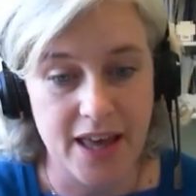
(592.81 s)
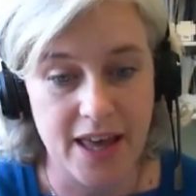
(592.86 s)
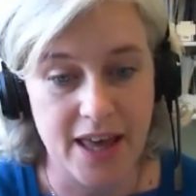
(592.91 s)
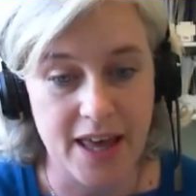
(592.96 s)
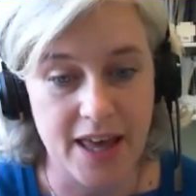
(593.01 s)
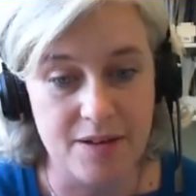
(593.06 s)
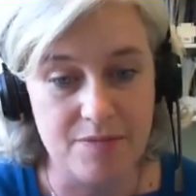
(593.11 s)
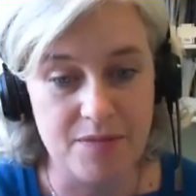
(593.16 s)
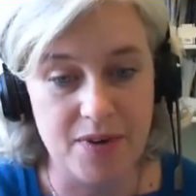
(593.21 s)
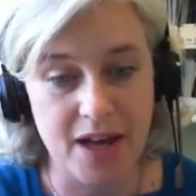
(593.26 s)

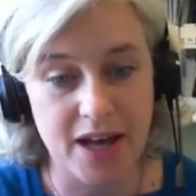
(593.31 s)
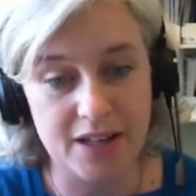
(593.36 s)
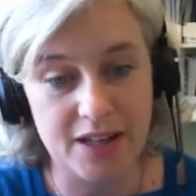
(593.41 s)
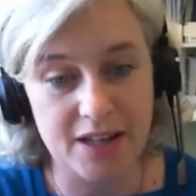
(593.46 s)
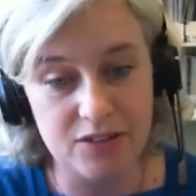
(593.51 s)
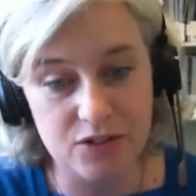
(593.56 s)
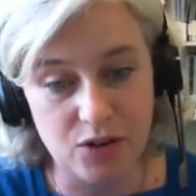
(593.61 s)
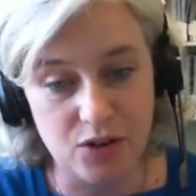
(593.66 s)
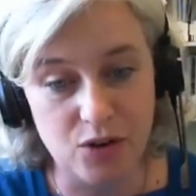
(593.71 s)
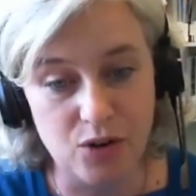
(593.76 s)
um,
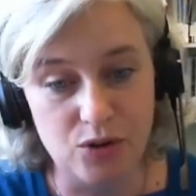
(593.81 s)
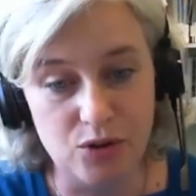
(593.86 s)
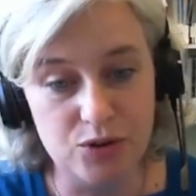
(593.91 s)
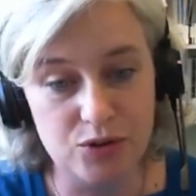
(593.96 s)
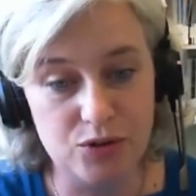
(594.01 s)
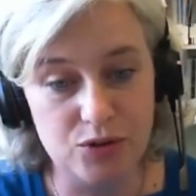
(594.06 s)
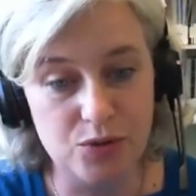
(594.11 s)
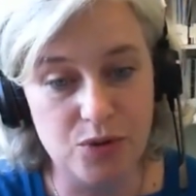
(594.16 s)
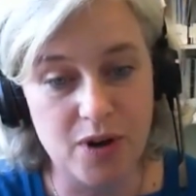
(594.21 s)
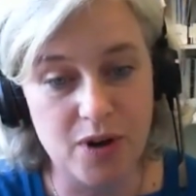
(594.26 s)
and
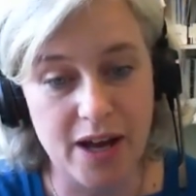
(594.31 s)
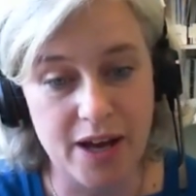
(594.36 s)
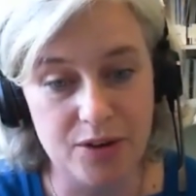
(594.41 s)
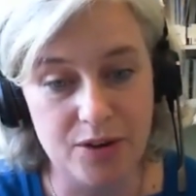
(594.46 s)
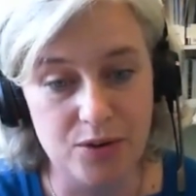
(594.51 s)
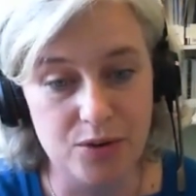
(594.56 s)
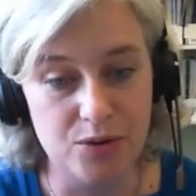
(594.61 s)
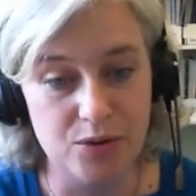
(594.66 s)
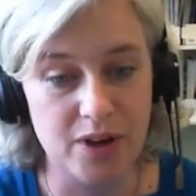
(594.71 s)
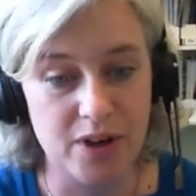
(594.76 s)
also
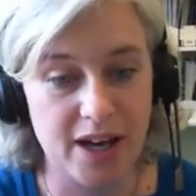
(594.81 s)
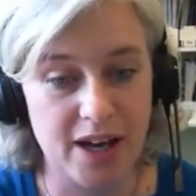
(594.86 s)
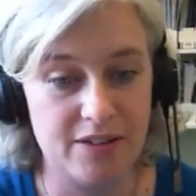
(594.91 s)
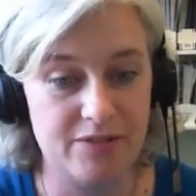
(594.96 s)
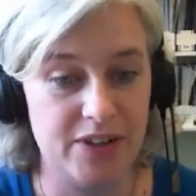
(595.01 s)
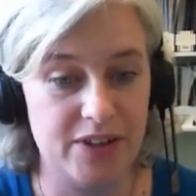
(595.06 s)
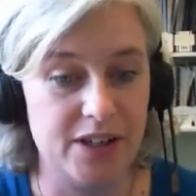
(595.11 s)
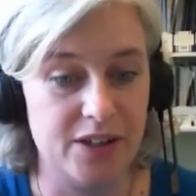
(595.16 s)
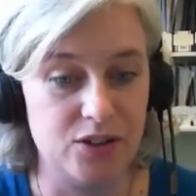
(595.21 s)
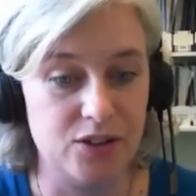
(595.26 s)
how
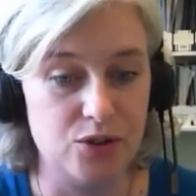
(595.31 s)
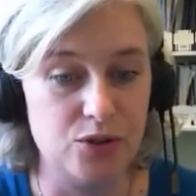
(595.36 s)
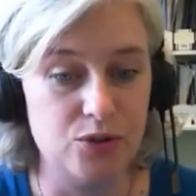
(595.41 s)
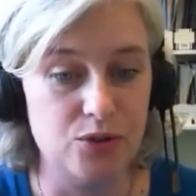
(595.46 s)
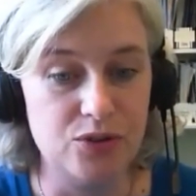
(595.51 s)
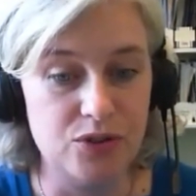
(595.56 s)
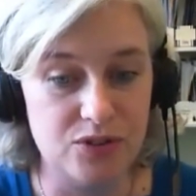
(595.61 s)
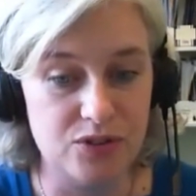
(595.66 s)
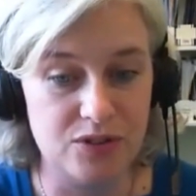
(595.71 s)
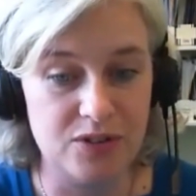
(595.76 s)
having a
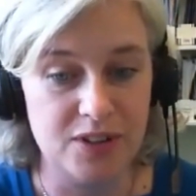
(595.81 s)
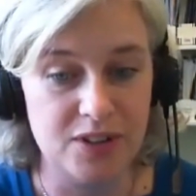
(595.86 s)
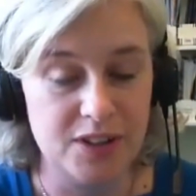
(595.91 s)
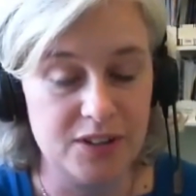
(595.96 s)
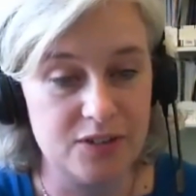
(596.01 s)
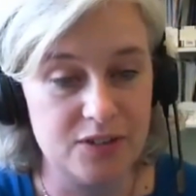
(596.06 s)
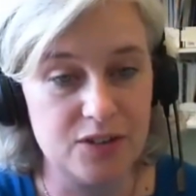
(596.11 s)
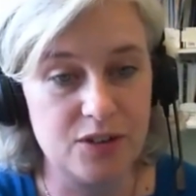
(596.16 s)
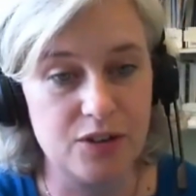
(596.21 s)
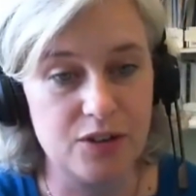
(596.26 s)
good
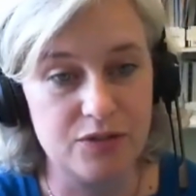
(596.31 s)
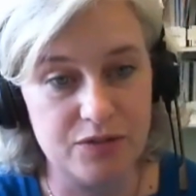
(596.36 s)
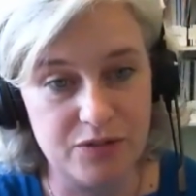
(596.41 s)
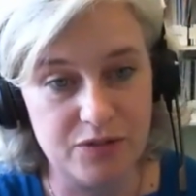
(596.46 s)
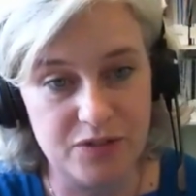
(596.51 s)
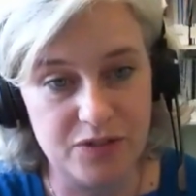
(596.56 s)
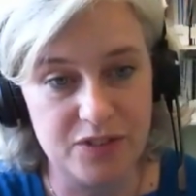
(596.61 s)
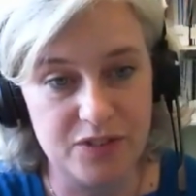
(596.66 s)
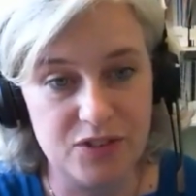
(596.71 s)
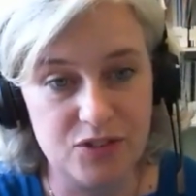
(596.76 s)
sort of
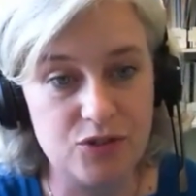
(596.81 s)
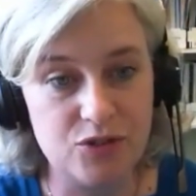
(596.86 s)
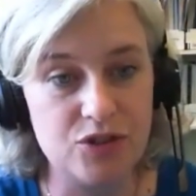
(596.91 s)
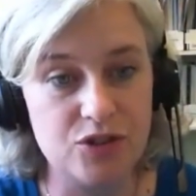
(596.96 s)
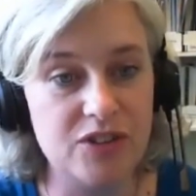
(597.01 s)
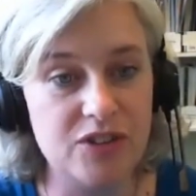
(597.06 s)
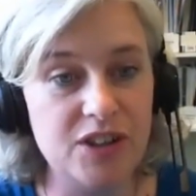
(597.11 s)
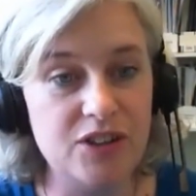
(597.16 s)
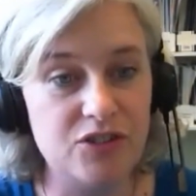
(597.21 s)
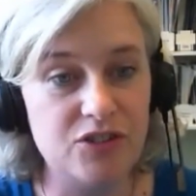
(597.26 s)

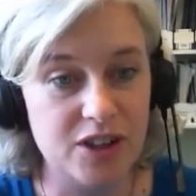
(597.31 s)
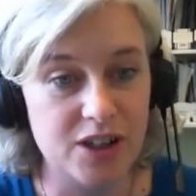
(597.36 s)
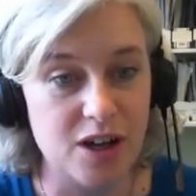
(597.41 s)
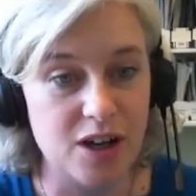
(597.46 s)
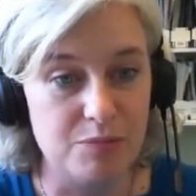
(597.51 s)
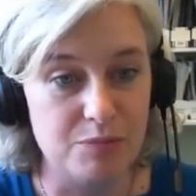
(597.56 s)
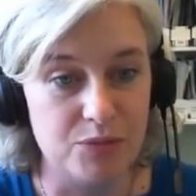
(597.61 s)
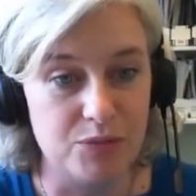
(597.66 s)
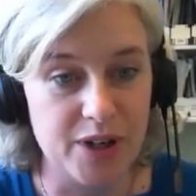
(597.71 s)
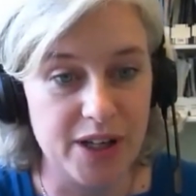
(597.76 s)
strategic
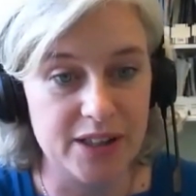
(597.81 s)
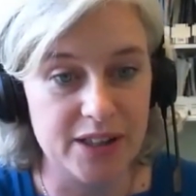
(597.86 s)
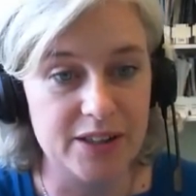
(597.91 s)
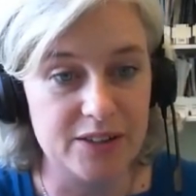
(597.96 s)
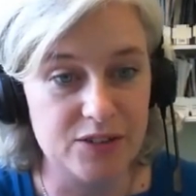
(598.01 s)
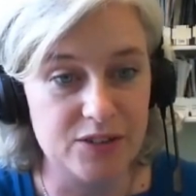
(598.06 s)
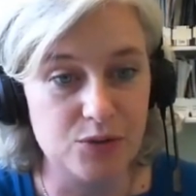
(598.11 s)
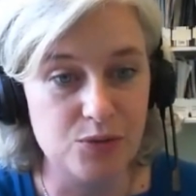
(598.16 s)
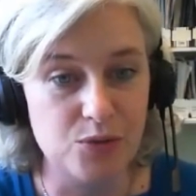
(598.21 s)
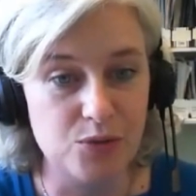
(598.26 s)
umbrella
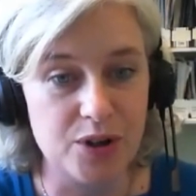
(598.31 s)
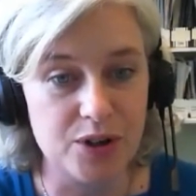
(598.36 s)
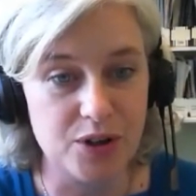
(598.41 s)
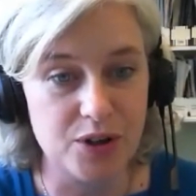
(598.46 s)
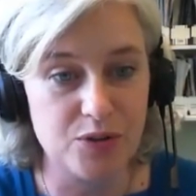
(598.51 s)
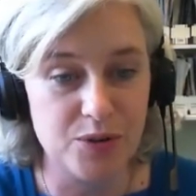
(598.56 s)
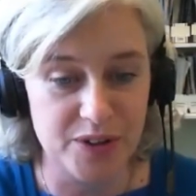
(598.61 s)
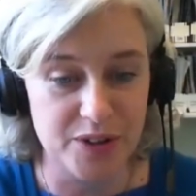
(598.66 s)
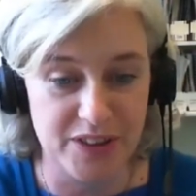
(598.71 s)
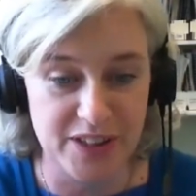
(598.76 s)
to
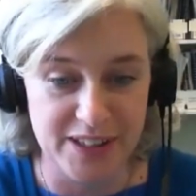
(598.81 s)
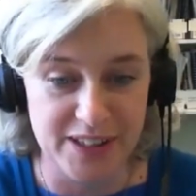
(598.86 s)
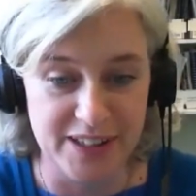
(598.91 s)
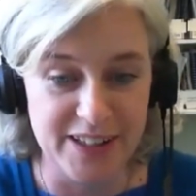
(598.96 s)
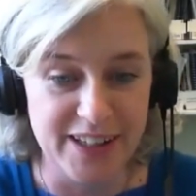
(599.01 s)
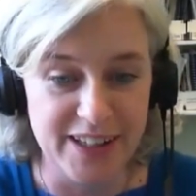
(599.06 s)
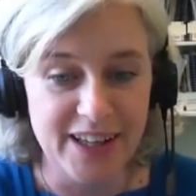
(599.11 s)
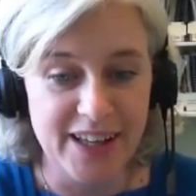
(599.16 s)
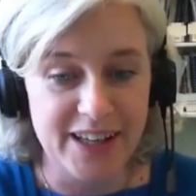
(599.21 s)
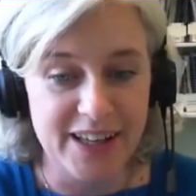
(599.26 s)
work
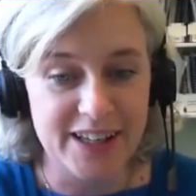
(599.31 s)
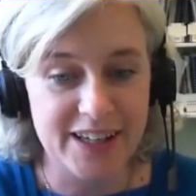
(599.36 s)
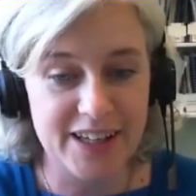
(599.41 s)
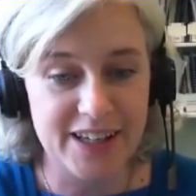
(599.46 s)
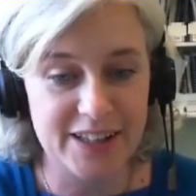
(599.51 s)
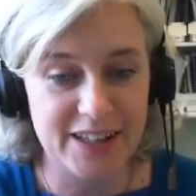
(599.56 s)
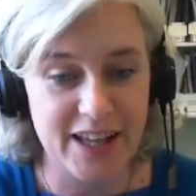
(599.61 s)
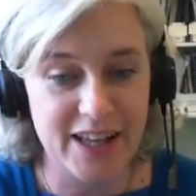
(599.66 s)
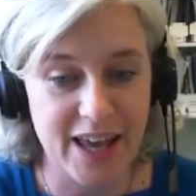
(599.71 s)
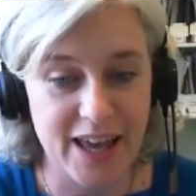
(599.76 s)
within
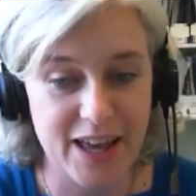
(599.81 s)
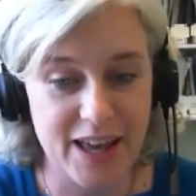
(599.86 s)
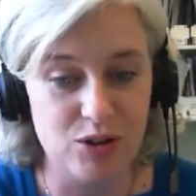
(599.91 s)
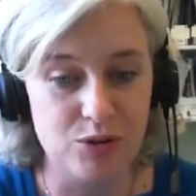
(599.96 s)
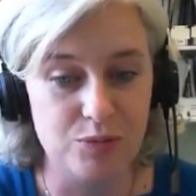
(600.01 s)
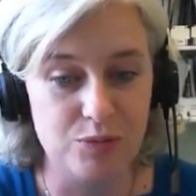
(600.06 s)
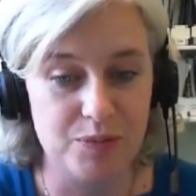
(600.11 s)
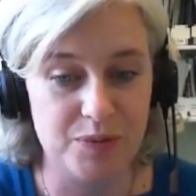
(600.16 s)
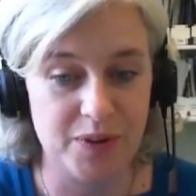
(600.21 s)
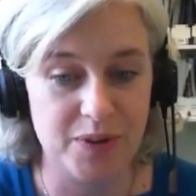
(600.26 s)
can
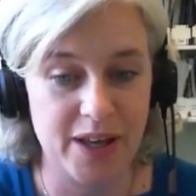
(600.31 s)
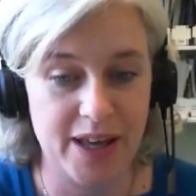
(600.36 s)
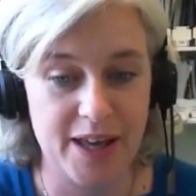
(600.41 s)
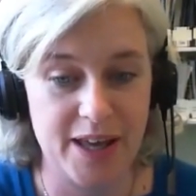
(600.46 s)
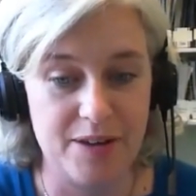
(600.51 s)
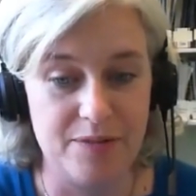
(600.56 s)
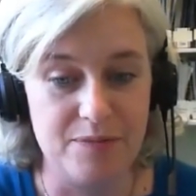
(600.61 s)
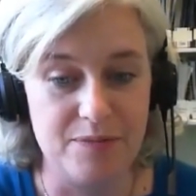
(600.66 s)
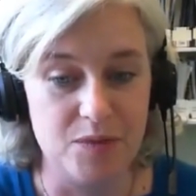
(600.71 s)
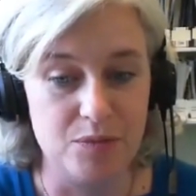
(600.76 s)
help
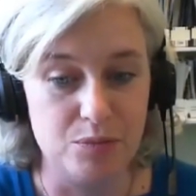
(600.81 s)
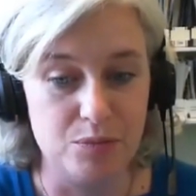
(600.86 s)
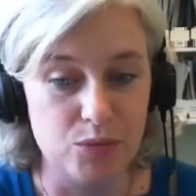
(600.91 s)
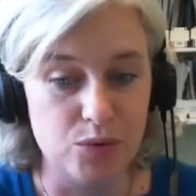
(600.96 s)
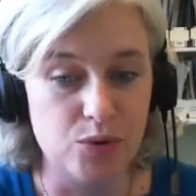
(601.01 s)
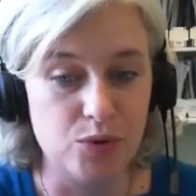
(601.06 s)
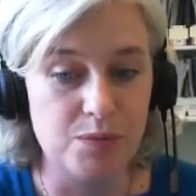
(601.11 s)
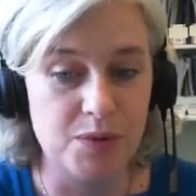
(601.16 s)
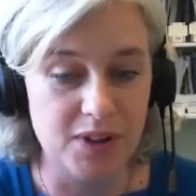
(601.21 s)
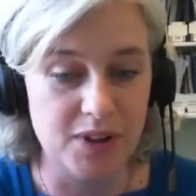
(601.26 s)
um,
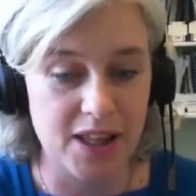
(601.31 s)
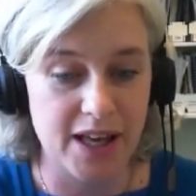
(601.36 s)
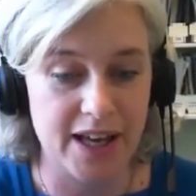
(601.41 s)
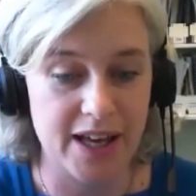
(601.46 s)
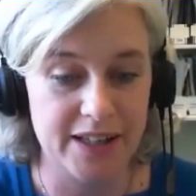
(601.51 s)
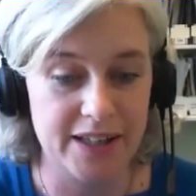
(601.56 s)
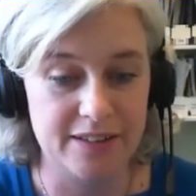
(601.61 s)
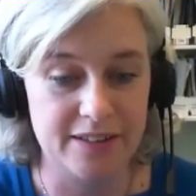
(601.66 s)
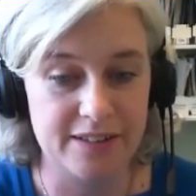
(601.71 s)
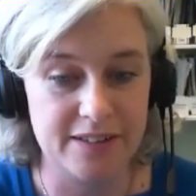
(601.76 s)

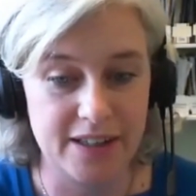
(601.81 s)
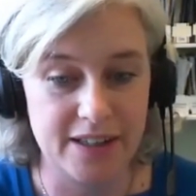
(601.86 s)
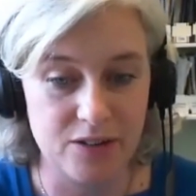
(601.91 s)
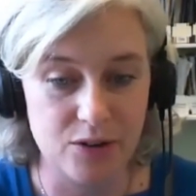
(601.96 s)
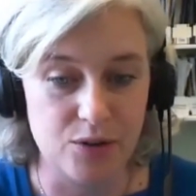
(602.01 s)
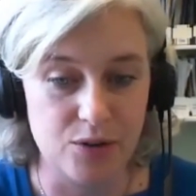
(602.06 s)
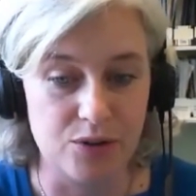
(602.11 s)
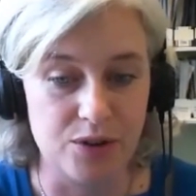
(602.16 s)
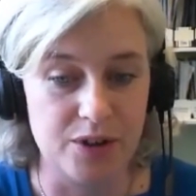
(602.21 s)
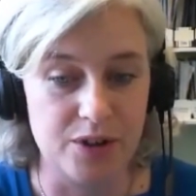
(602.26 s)
mobilise
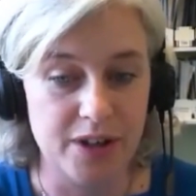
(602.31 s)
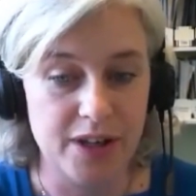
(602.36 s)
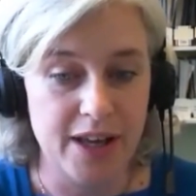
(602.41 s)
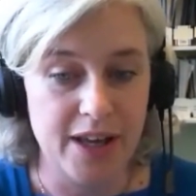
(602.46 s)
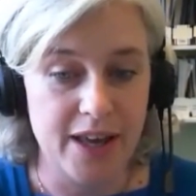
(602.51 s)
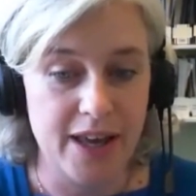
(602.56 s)
or